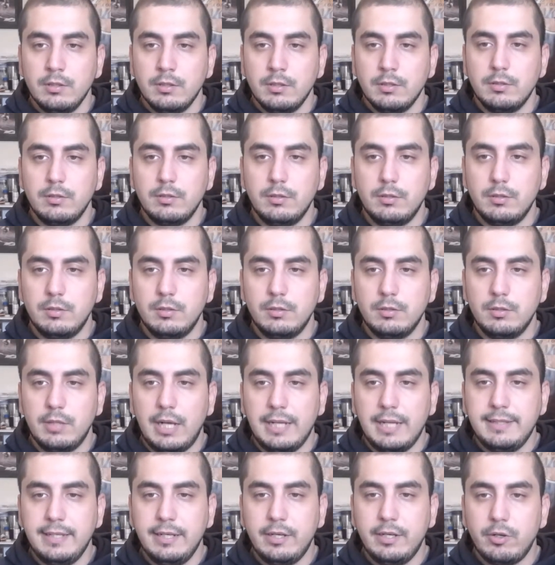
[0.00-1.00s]

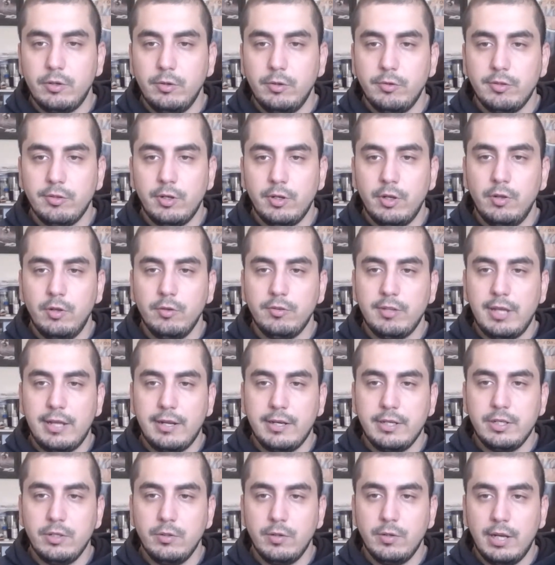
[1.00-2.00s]
I think Caruso knows how
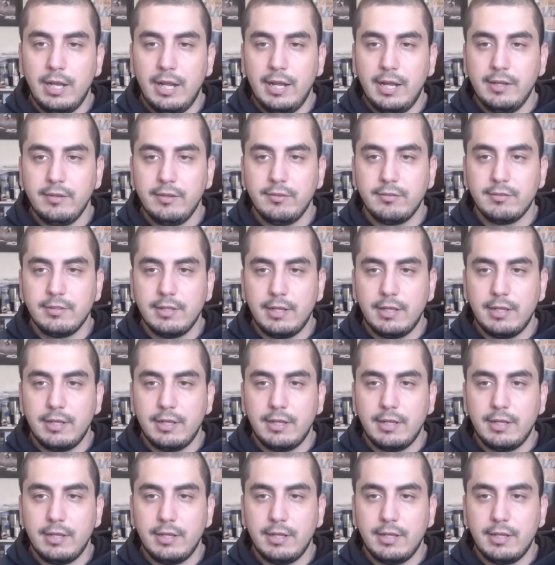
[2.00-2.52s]
to utilize